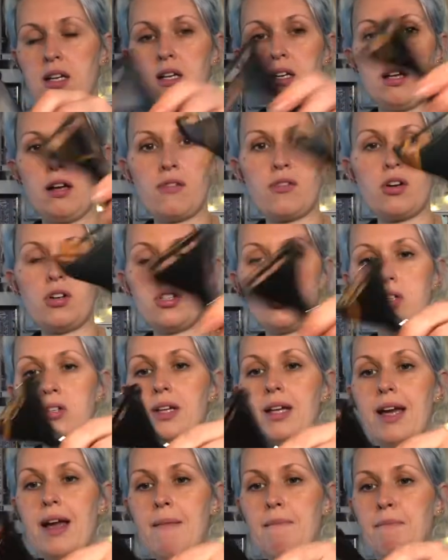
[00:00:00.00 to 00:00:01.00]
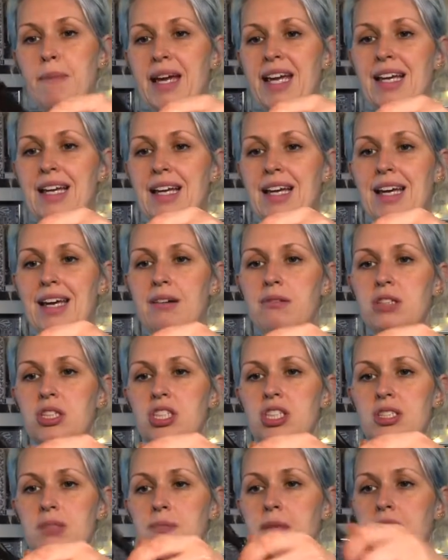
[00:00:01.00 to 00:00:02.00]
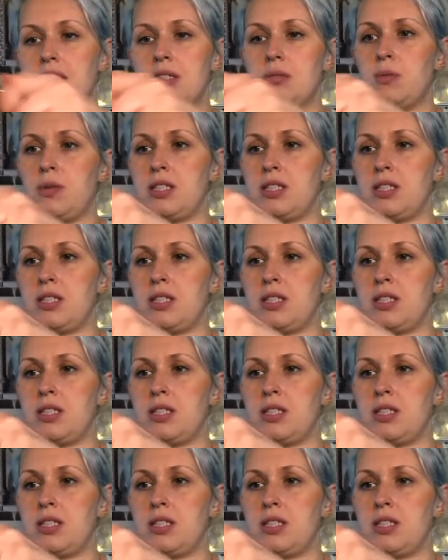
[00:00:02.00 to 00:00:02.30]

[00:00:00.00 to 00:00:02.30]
I've got a julienne peeler here, which just means what